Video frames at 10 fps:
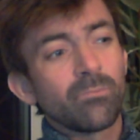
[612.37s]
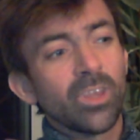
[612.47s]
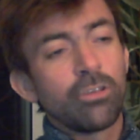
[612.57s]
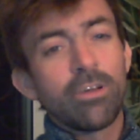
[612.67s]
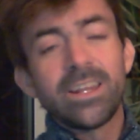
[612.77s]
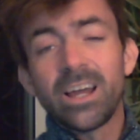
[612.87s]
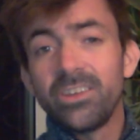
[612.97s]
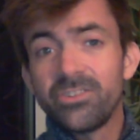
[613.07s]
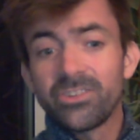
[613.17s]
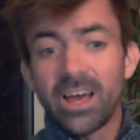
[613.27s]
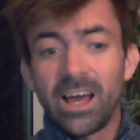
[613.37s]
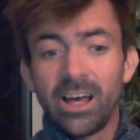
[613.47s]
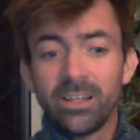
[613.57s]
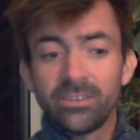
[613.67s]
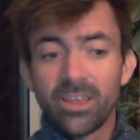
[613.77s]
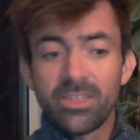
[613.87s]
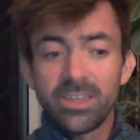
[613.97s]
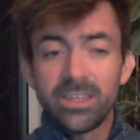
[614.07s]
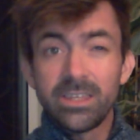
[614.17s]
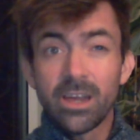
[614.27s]
Grey Knights and
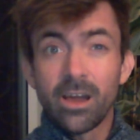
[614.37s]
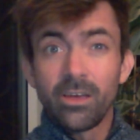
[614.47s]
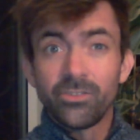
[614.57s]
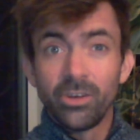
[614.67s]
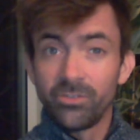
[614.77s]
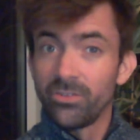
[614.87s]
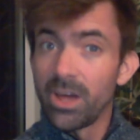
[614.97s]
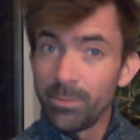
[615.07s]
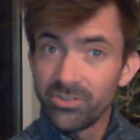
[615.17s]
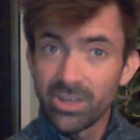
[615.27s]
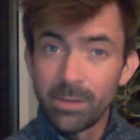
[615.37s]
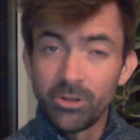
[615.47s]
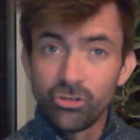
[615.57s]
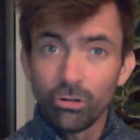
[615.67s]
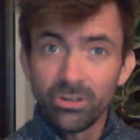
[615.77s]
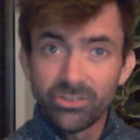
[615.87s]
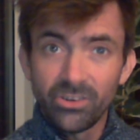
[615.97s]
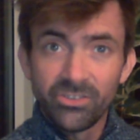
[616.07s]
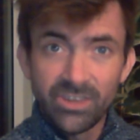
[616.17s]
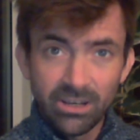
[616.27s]
the Servants of the Abyss came a joint
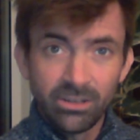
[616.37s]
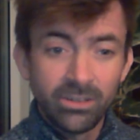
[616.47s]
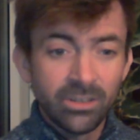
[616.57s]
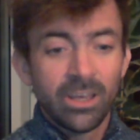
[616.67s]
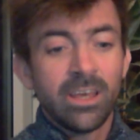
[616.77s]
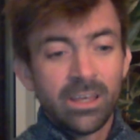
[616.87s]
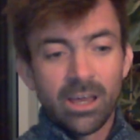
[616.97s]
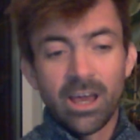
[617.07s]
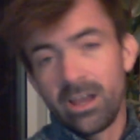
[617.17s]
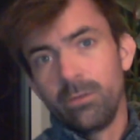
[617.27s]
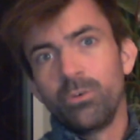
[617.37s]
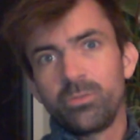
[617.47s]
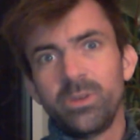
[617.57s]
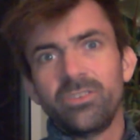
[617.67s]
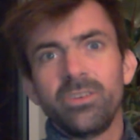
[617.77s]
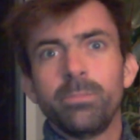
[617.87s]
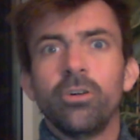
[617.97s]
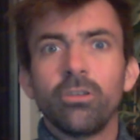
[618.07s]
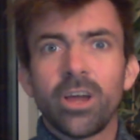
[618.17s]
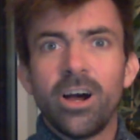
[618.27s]
second, which means the
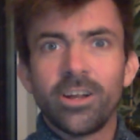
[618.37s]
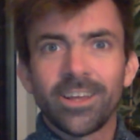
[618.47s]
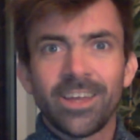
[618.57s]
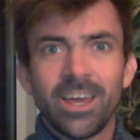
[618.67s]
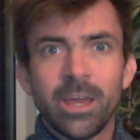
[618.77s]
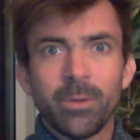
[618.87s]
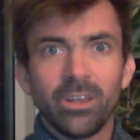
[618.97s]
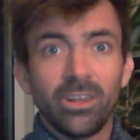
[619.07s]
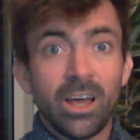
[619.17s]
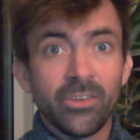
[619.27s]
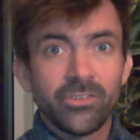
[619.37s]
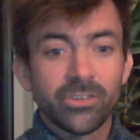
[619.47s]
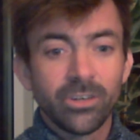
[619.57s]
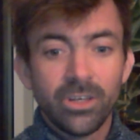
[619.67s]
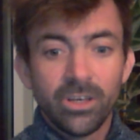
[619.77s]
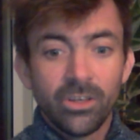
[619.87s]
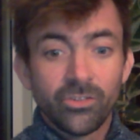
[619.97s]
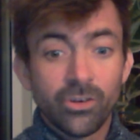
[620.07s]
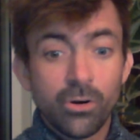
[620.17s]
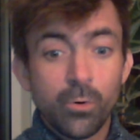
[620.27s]
Imperial Guard came last.
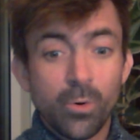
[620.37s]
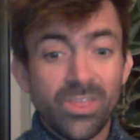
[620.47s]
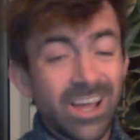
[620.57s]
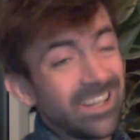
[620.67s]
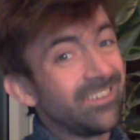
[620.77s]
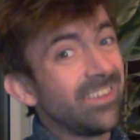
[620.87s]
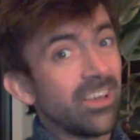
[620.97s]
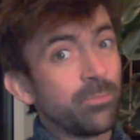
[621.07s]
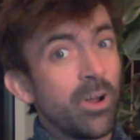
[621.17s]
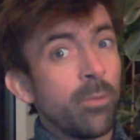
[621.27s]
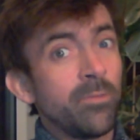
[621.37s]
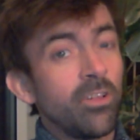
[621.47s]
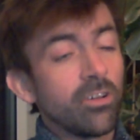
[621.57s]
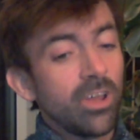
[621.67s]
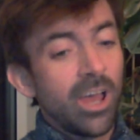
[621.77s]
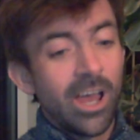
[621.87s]
So that is it, that's my hobby vlog.